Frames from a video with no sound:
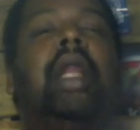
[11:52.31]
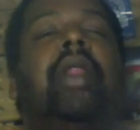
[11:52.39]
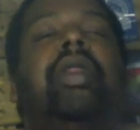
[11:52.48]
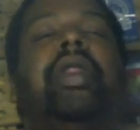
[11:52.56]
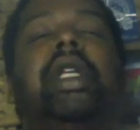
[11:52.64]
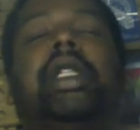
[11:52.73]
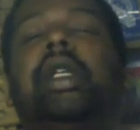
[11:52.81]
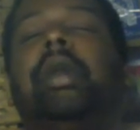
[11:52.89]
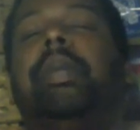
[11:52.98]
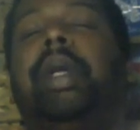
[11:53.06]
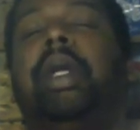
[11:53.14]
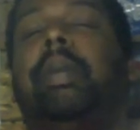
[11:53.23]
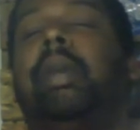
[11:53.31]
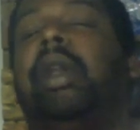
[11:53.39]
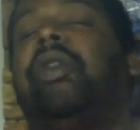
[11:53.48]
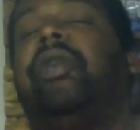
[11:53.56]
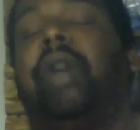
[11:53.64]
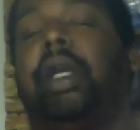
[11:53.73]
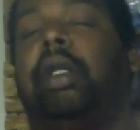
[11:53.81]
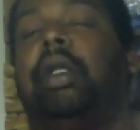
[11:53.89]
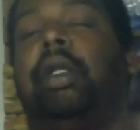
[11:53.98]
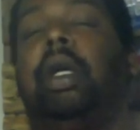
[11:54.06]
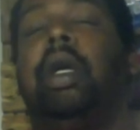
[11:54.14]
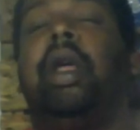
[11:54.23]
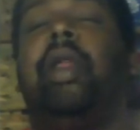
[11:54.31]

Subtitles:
this could have been the motherfucker